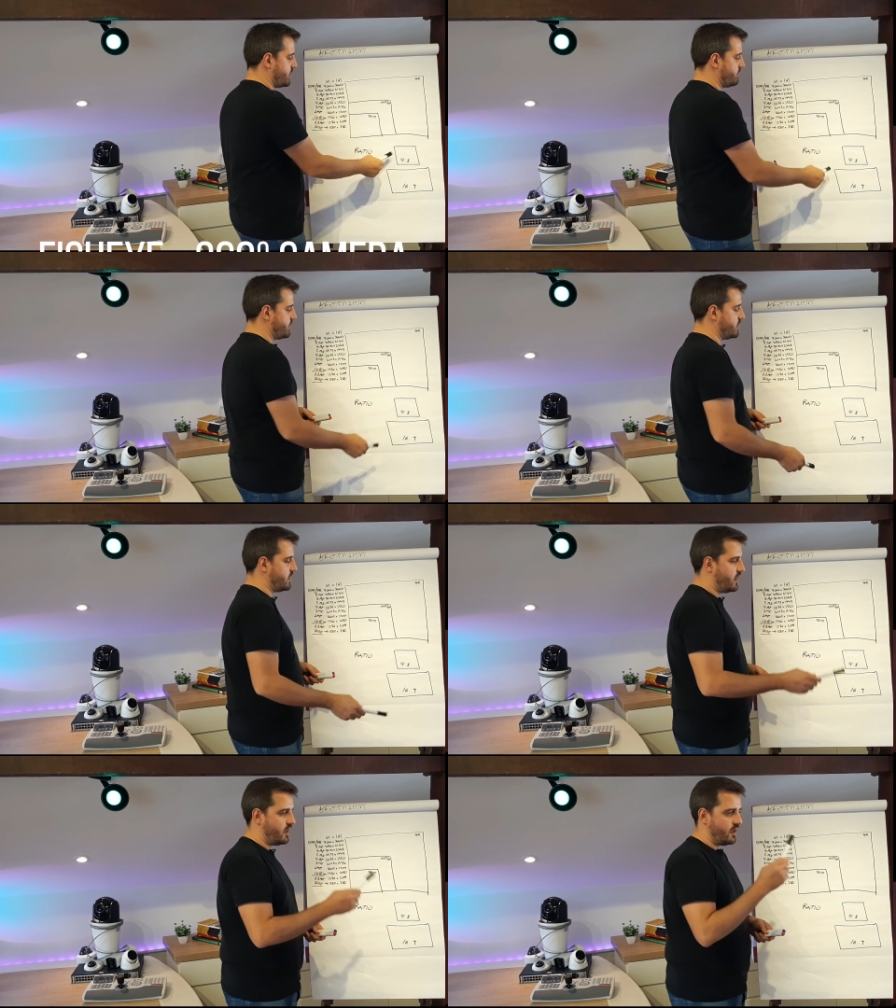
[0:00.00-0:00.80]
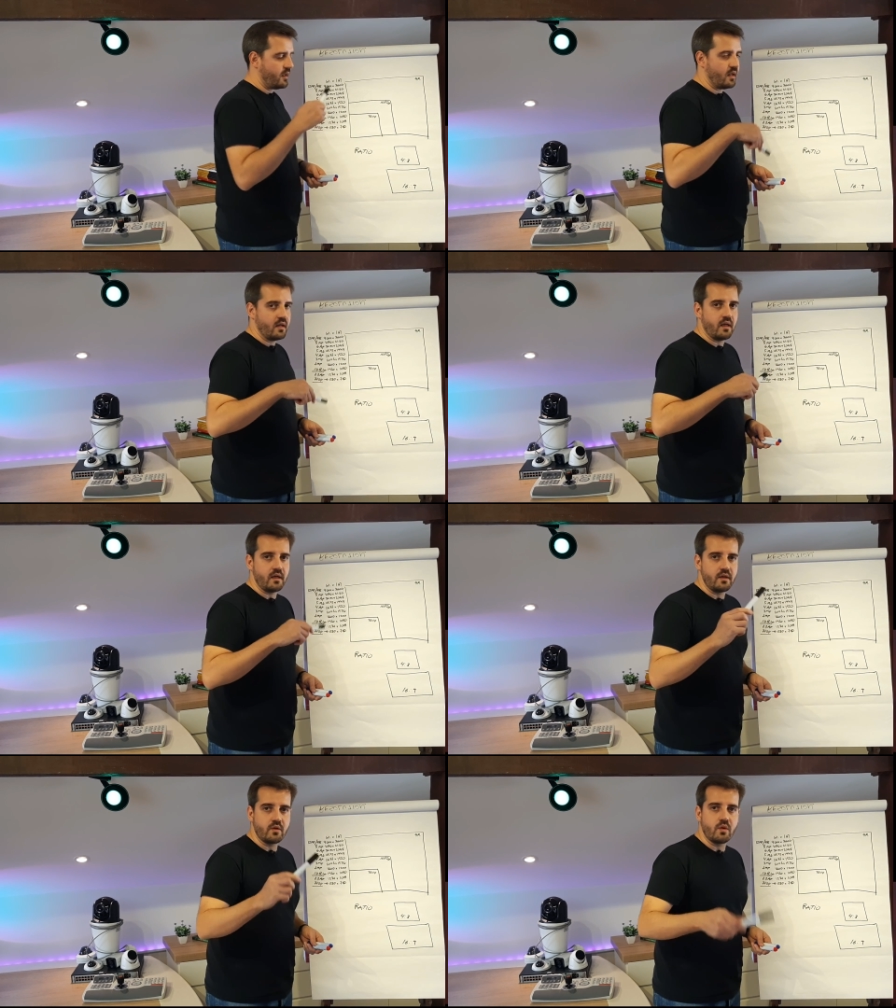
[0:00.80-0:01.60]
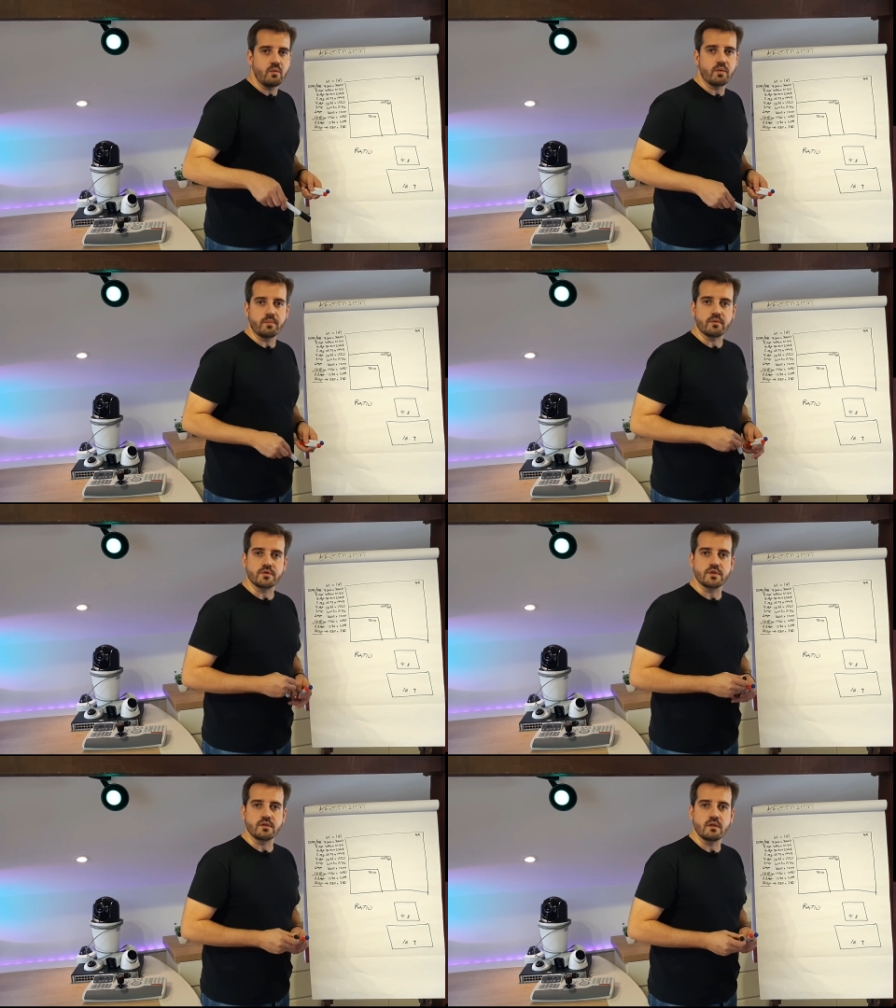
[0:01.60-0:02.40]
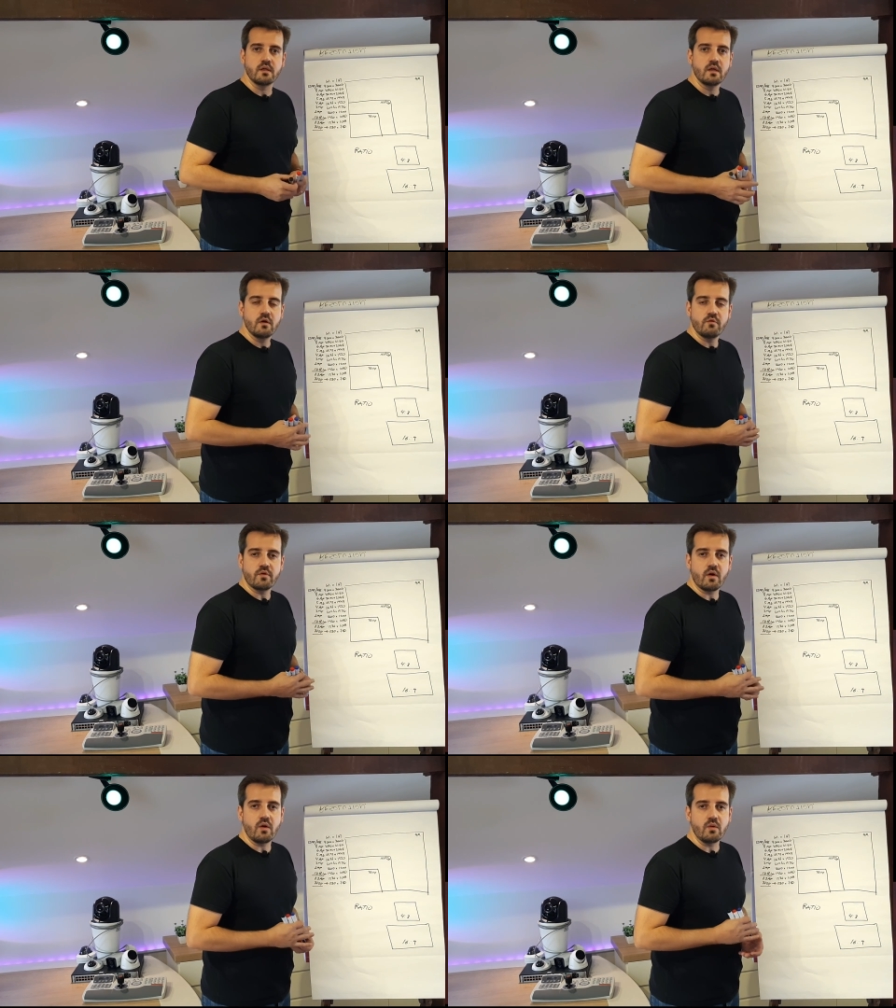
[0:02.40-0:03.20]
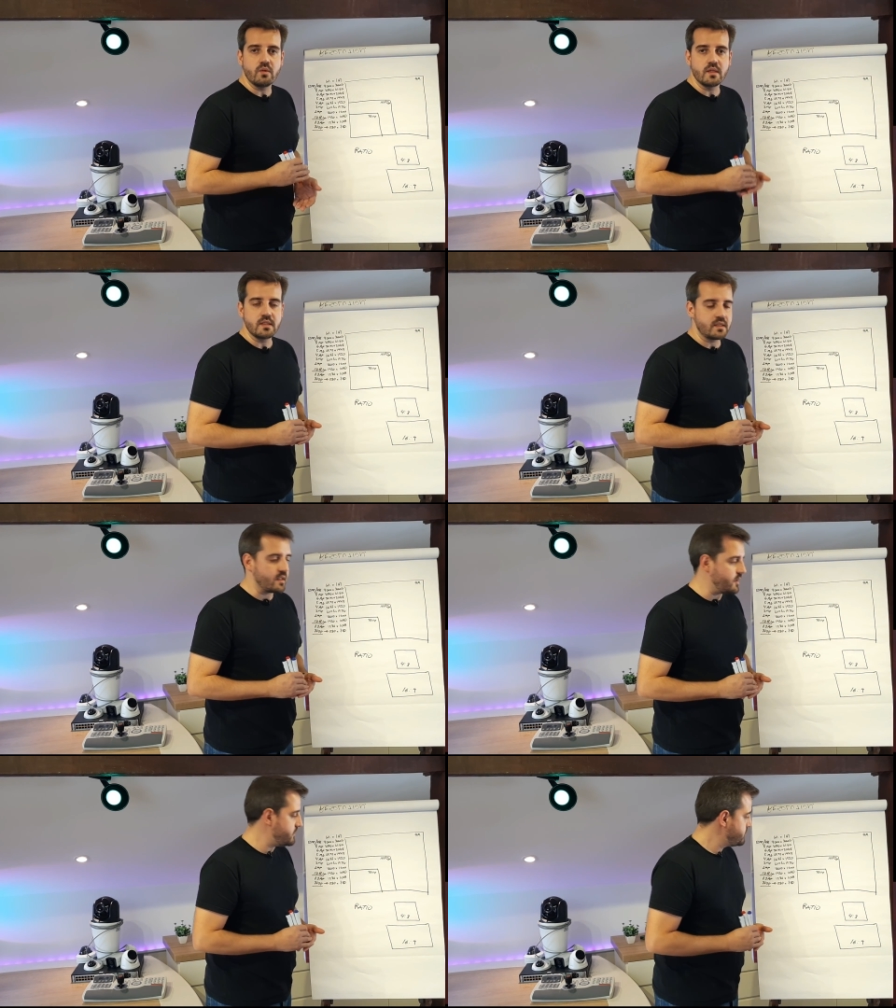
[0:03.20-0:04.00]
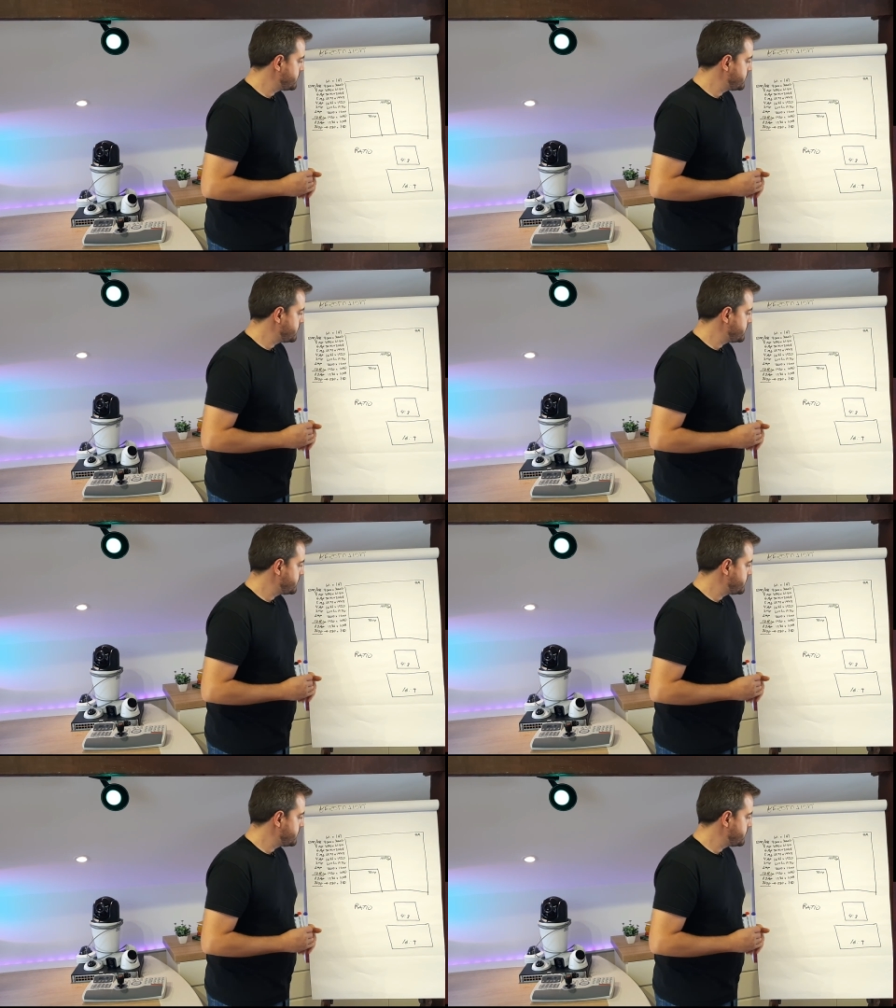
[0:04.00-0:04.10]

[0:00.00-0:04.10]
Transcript: even like an equal proportion for all the